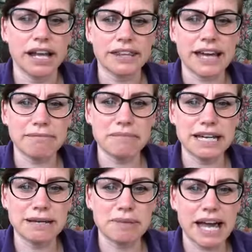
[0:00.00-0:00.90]
that
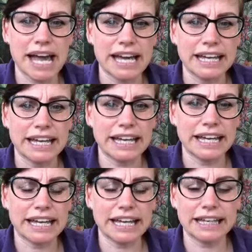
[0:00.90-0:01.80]
maybe
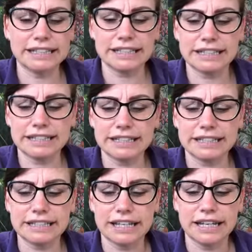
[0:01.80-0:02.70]
is